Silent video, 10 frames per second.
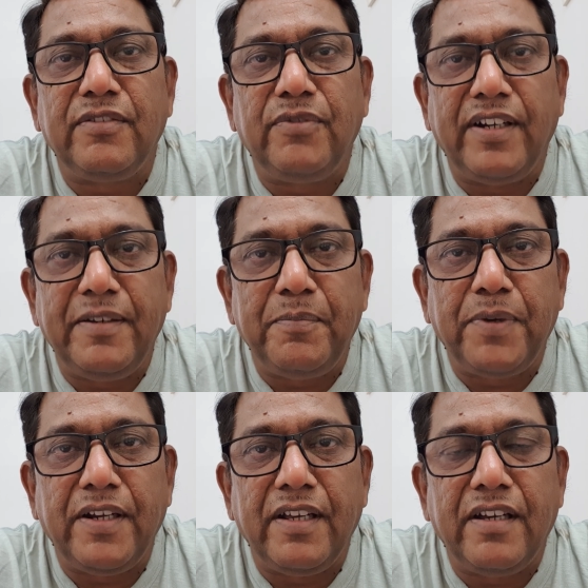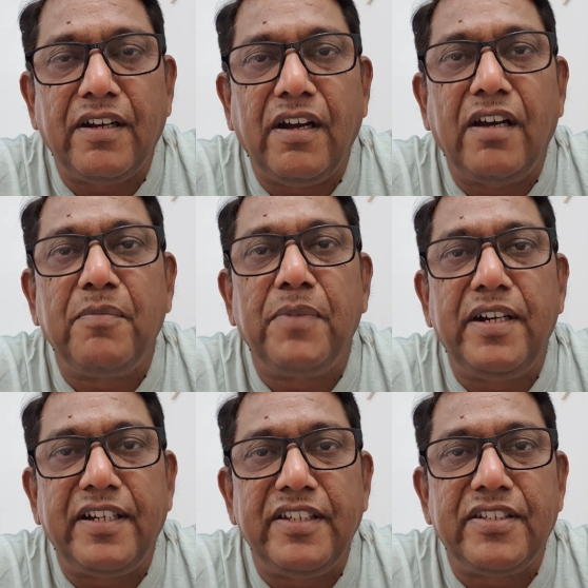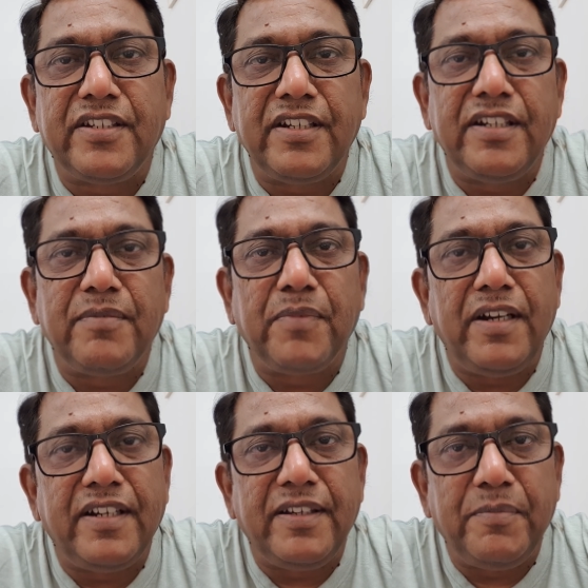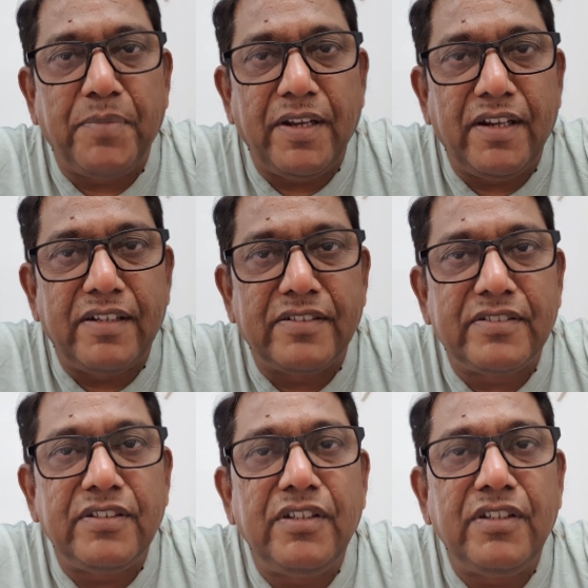one impeller or multi stage multi impellers.